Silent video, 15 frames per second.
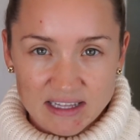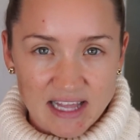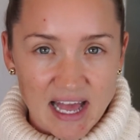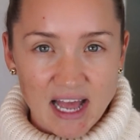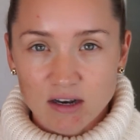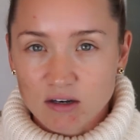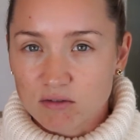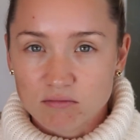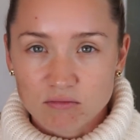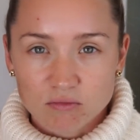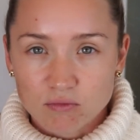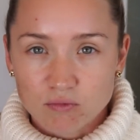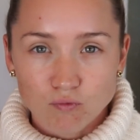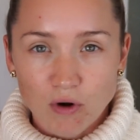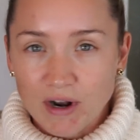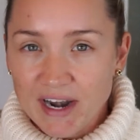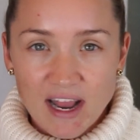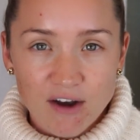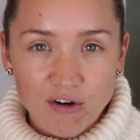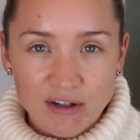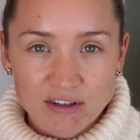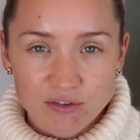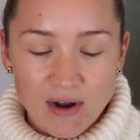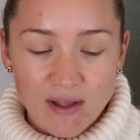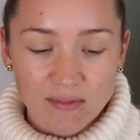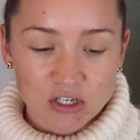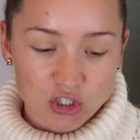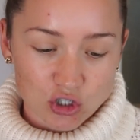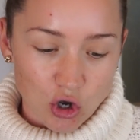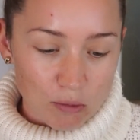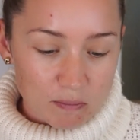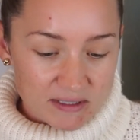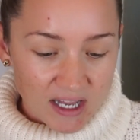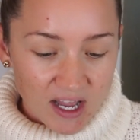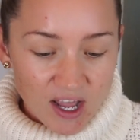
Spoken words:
that, run errands around the shops.